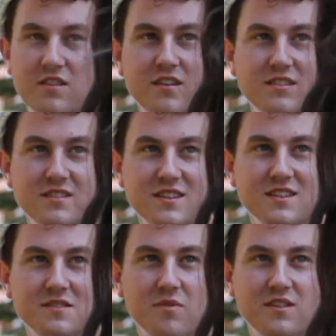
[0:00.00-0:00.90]
Huber
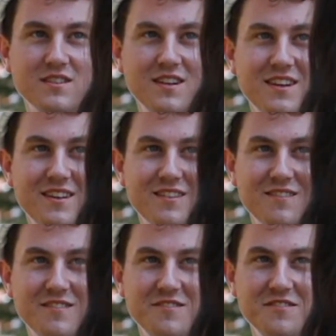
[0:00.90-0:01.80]
took home the
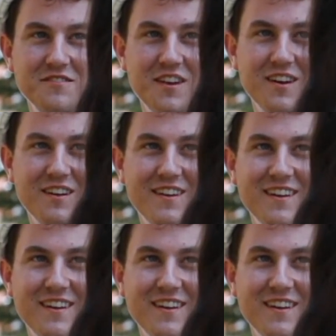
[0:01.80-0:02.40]
crowns this year.